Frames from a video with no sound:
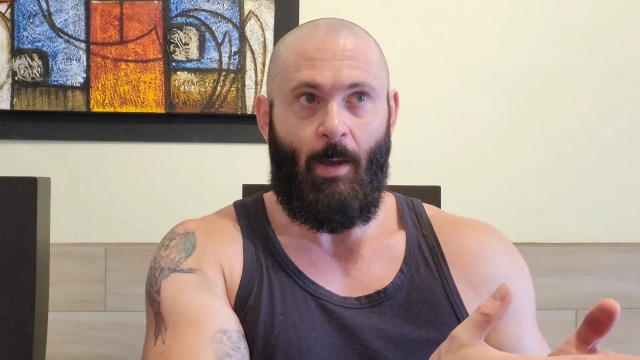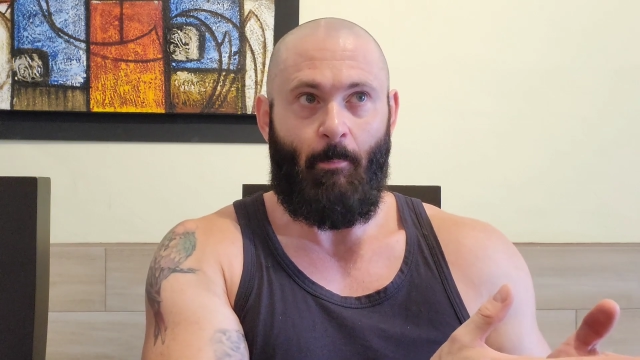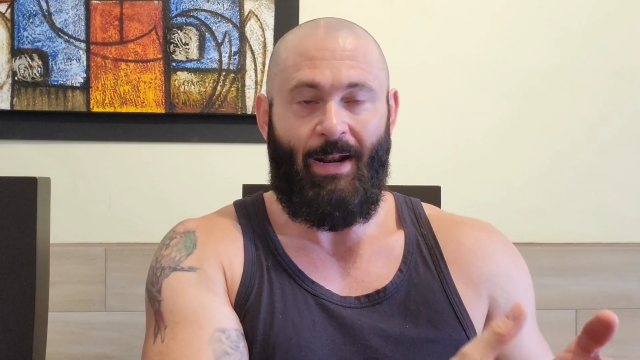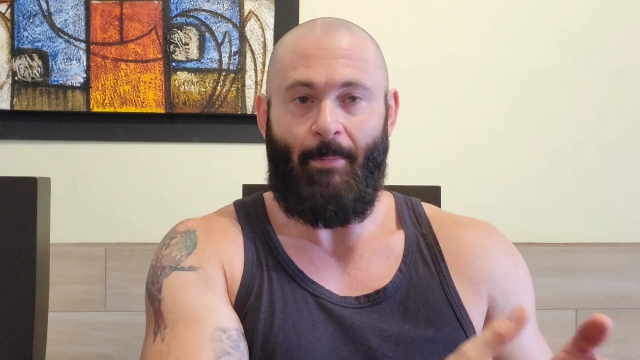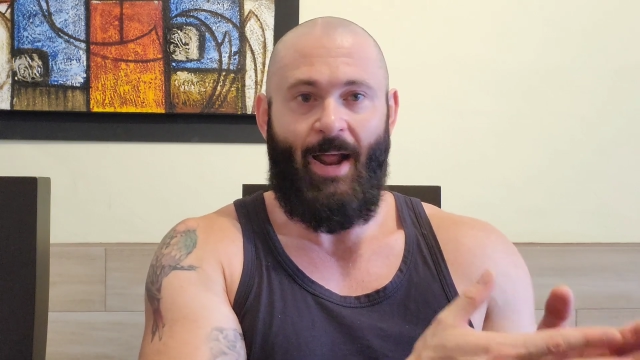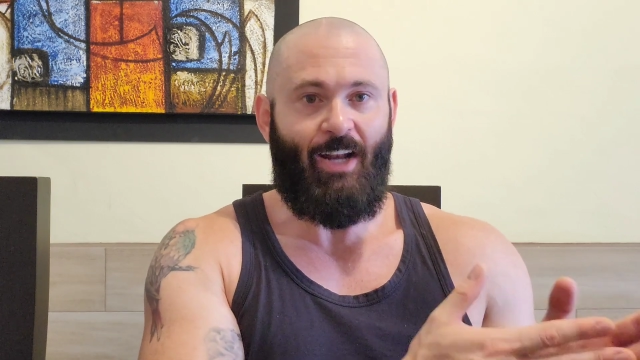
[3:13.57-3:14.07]

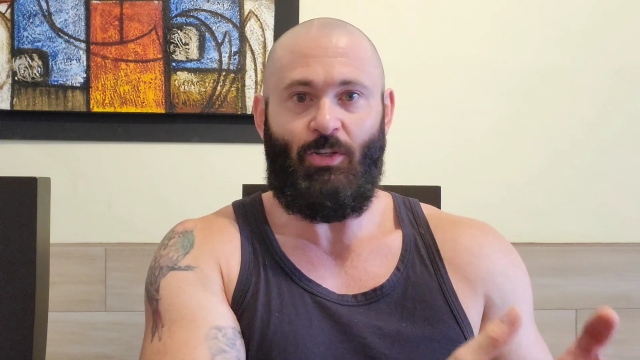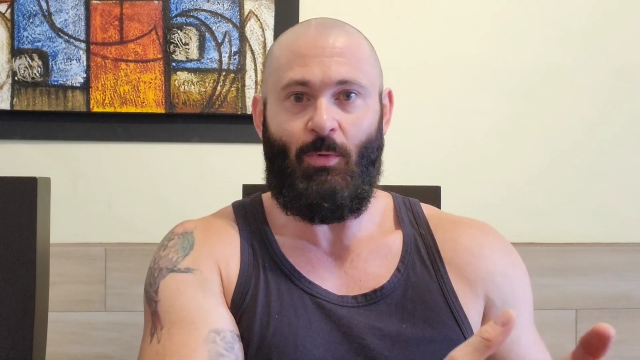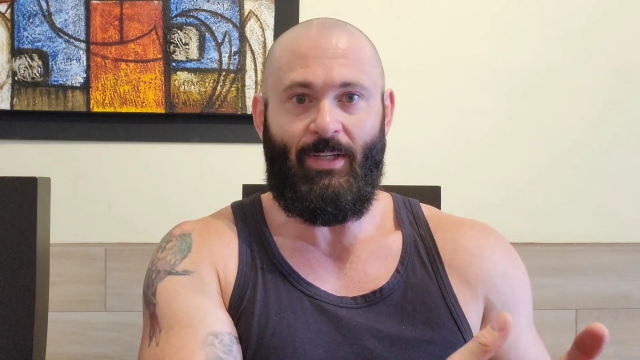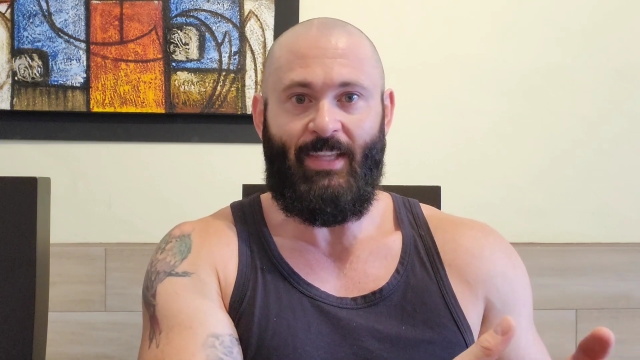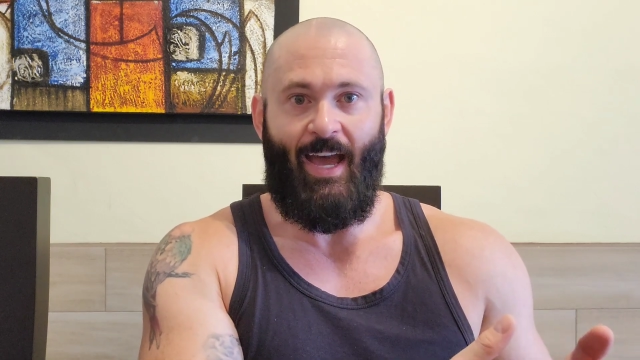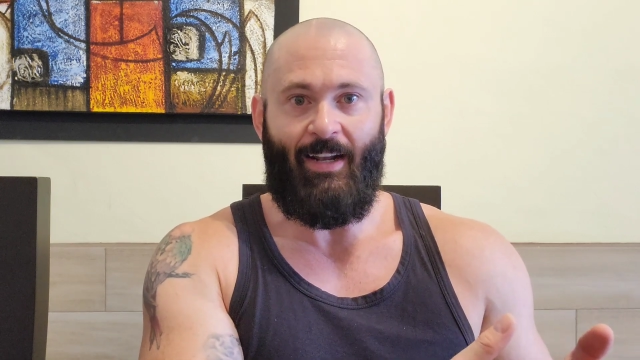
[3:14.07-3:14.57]
But I'm not
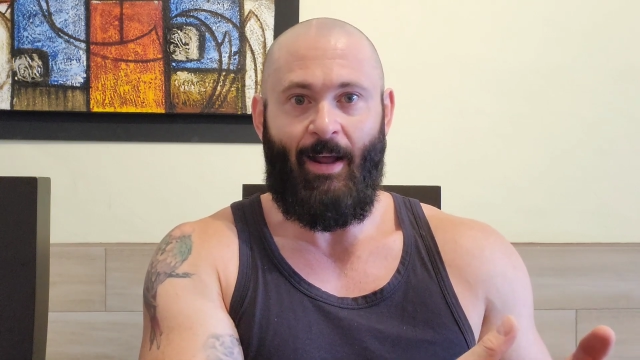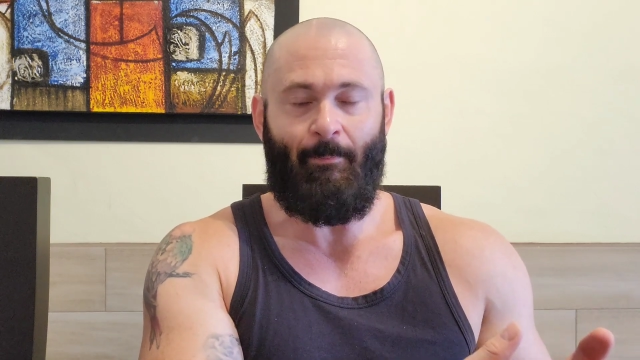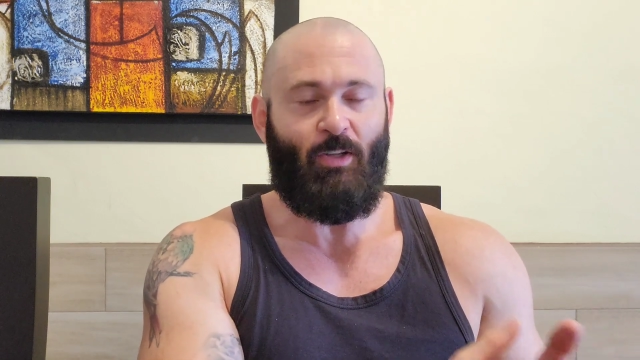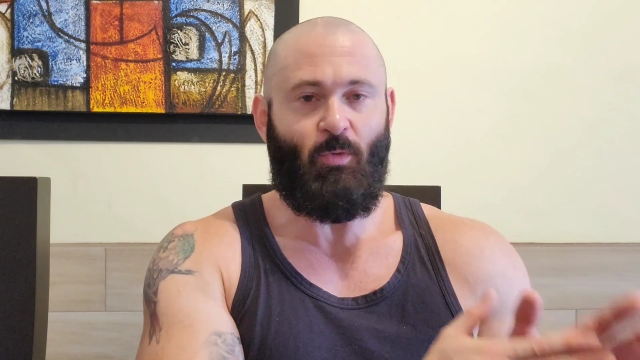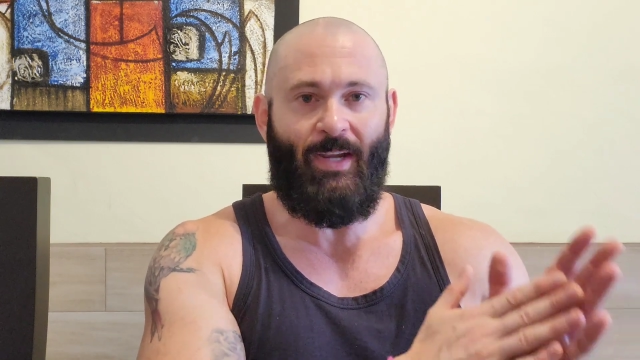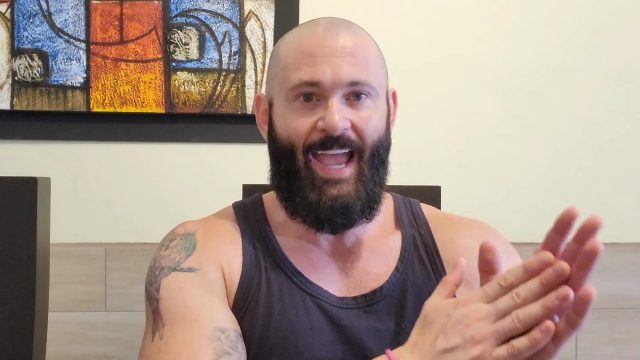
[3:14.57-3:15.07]
doing that. I'm
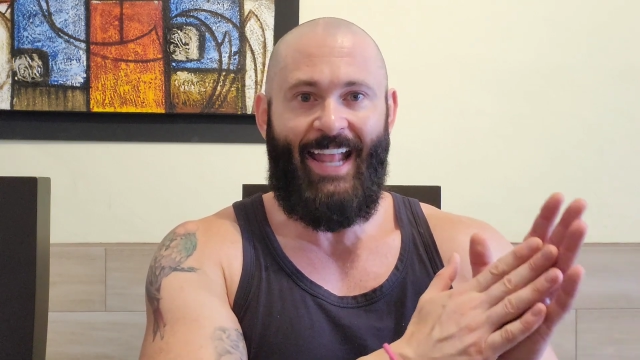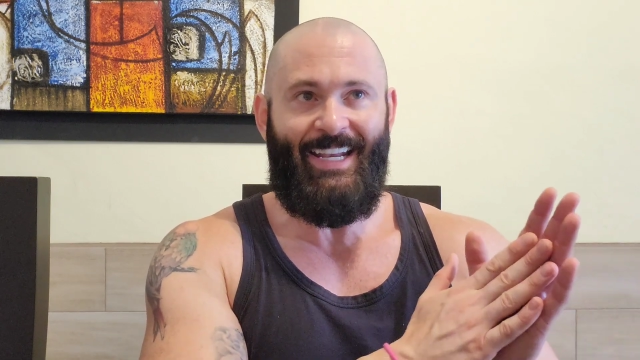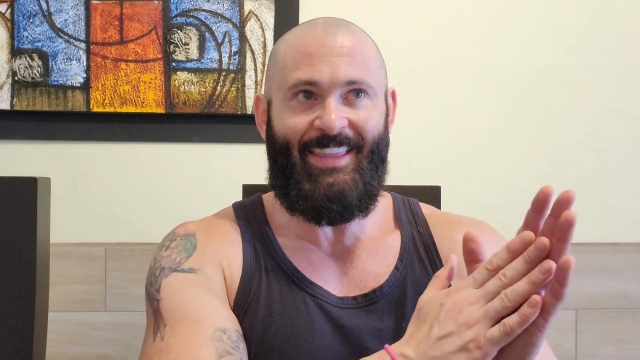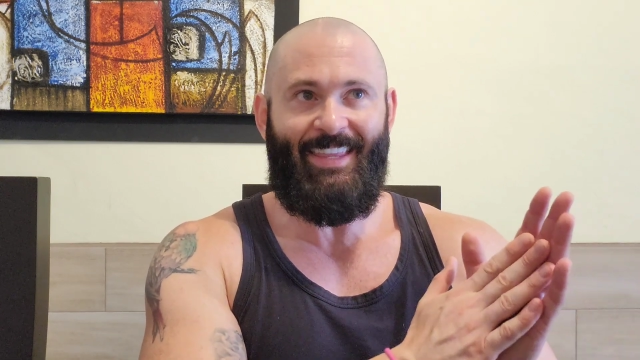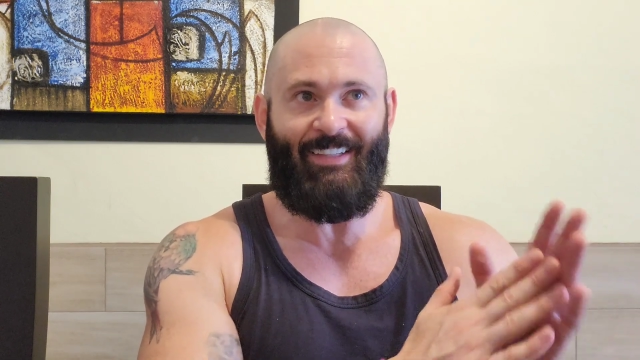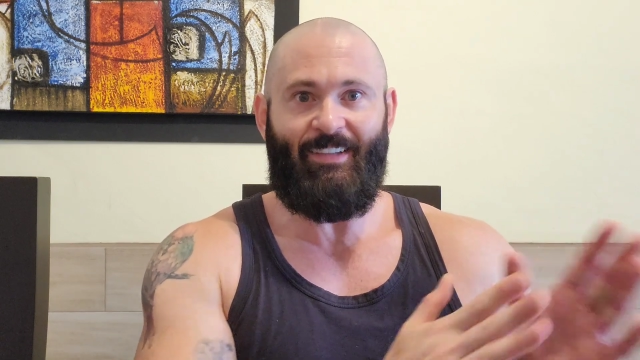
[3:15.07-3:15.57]
not doing
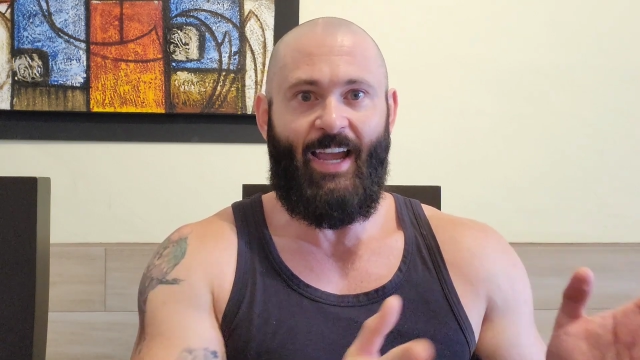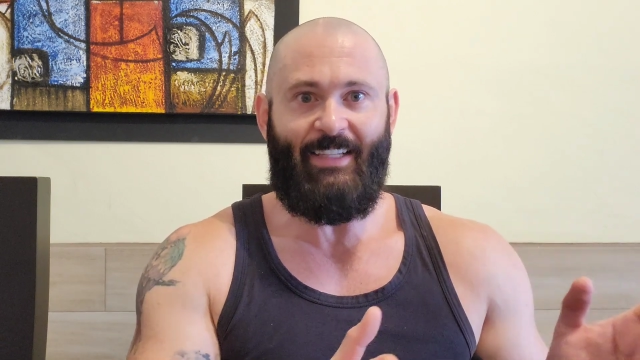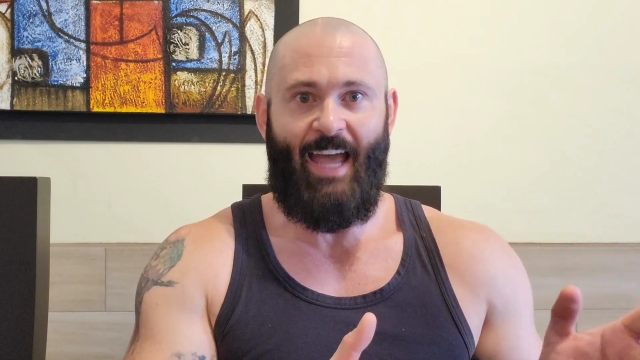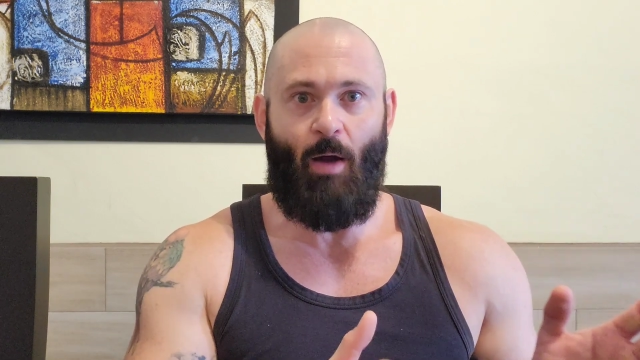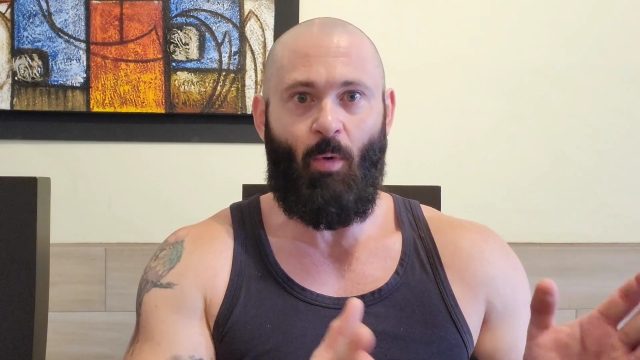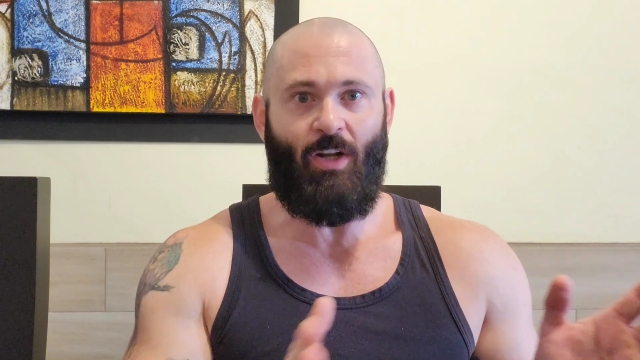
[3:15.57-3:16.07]
anything
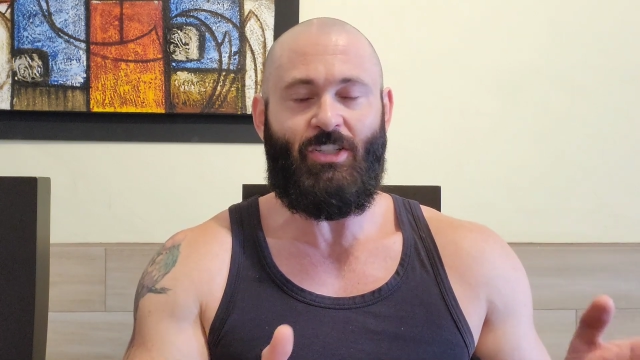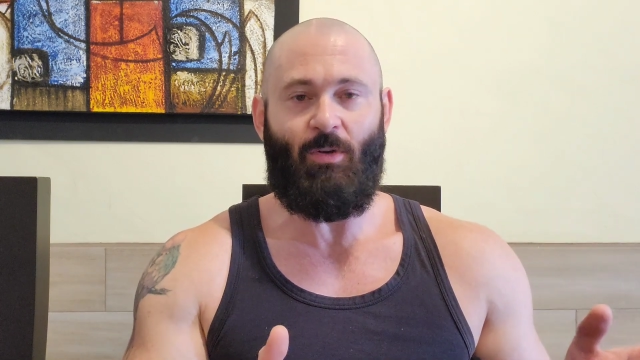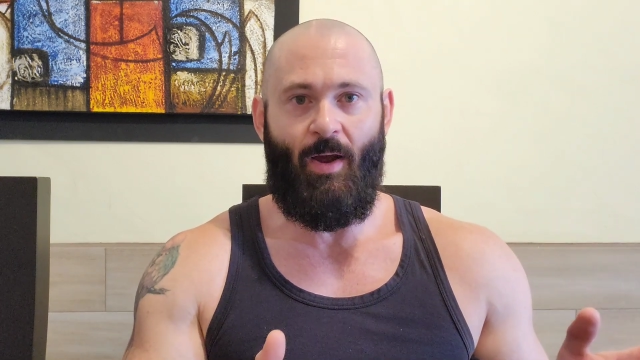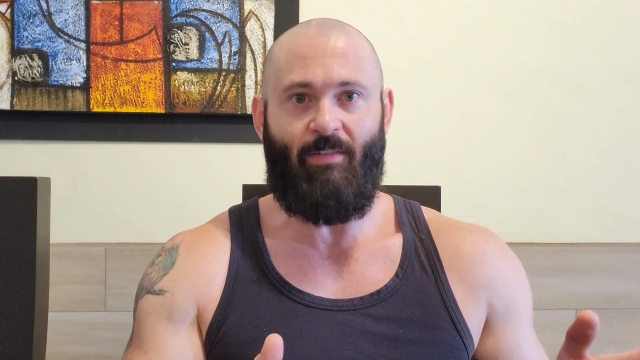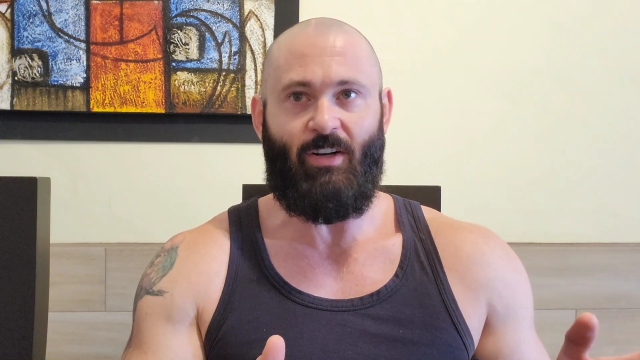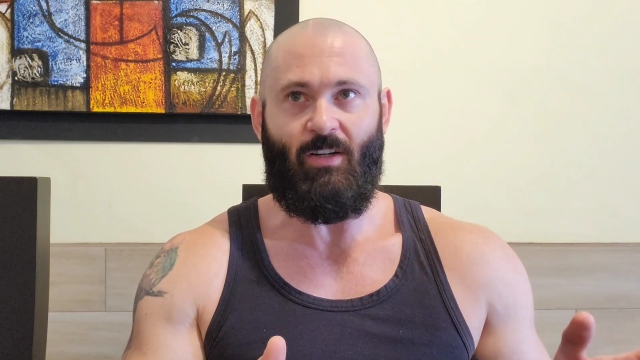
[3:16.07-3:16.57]
like that
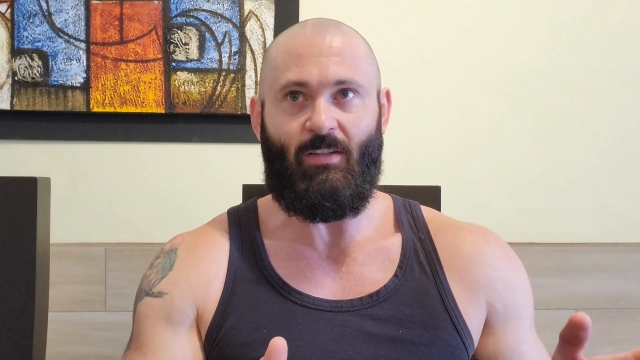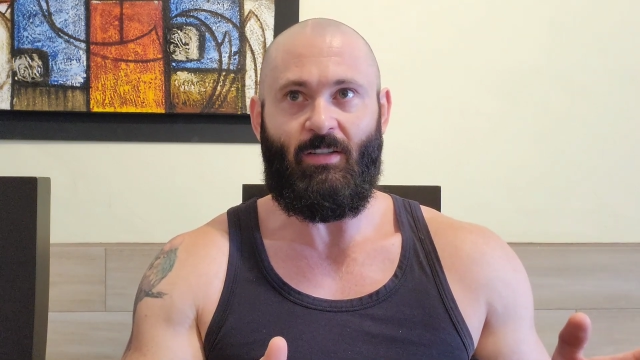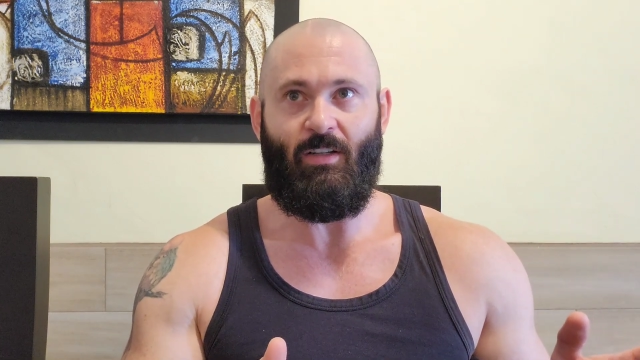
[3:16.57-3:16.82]
whatsoever.